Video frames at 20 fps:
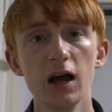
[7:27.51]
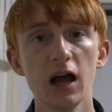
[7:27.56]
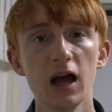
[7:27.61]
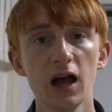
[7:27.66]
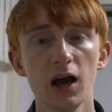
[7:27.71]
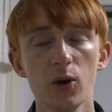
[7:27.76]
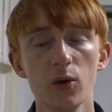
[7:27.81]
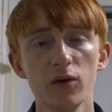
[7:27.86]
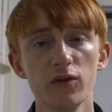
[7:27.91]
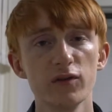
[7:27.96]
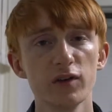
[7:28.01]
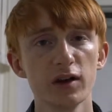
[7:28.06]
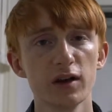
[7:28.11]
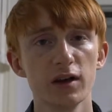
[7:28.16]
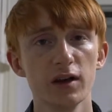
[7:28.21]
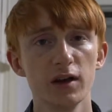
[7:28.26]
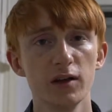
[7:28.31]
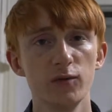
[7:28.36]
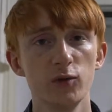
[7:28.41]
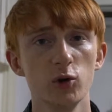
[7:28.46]
However,
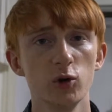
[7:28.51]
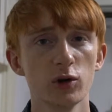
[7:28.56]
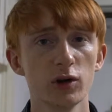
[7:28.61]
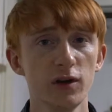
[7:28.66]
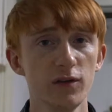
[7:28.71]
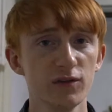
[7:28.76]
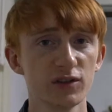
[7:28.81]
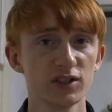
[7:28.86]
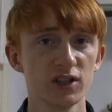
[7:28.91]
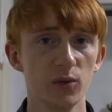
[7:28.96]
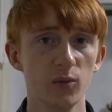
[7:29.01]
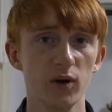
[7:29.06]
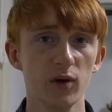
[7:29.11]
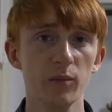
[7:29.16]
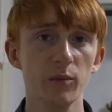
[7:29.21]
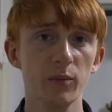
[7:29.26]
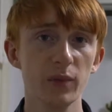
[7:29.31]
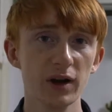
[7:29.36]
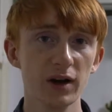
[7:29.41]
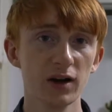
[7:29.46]
if you're looking for somewhere
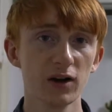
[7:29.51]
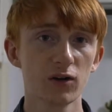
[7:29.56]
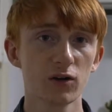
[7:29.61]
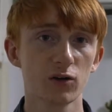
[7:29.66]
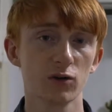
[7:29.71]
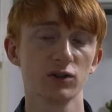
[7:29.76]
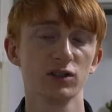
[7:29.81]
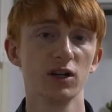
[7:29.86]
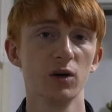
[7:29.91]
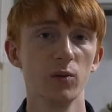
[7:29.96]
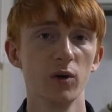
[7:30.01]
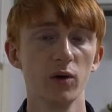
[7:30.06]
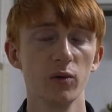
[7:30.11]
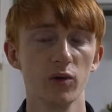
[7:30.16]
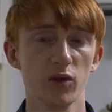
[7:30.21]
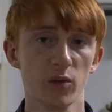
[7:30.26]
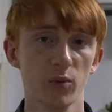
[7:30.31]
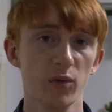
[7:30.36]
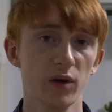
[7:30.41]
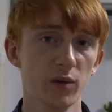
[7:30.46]
bigger or somewhere
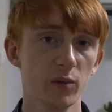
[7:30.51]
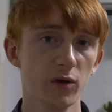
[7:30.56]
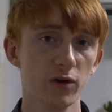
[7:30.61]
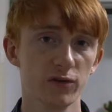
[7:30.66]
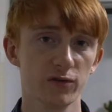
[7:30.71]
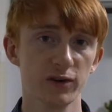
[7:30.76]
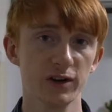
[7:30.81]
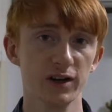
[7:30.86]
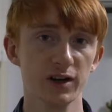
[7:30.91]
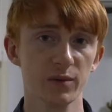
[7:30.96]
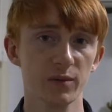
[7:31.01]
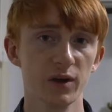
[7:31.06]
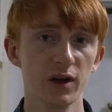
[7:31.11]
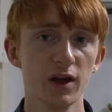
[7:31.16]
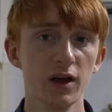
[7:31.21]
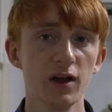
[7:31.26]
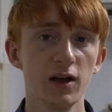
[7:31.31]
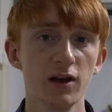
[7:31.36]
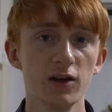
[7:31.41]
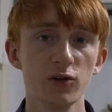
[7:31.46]
with a bit more freedom,
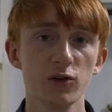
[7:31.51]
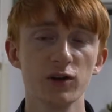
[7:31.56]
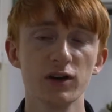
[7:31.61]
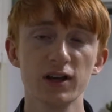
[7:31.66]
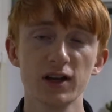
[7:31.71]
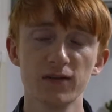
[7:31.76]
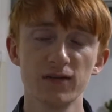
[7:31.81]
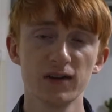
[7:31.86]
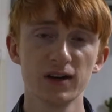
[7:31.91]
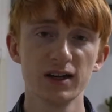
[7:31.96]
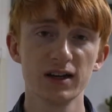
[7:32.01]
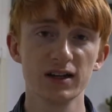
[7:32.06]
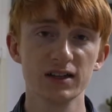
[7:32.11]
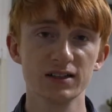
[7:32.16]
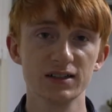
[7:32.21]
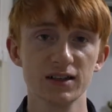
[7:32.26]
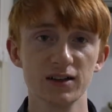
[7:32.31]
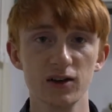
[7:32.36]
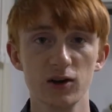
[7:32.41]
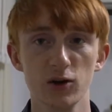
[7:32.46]
you can definitely
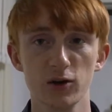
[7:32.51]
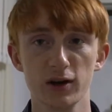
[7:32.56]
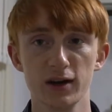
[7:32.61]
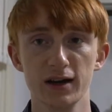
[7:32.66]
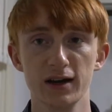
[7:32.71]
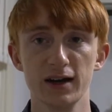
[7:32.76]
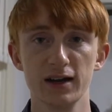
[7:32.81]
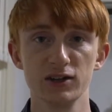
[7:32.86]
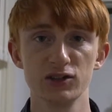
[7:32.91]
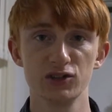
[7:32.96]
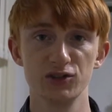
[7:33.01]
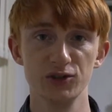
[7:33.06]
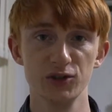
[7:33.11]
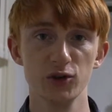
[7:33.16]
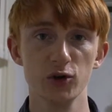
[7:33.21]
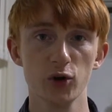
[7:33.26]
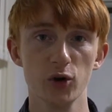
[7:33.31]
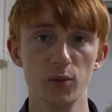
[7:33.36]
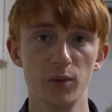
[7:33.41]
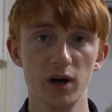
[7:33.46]
consider looking at a
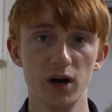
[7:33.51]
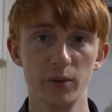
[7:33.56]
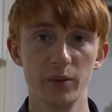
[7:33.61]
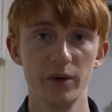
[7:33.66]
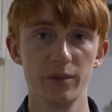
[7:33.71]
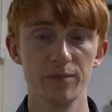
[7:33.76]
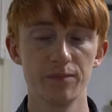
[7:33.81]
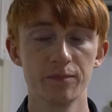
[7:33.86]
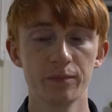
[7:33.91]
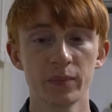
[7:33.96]
studio apartment.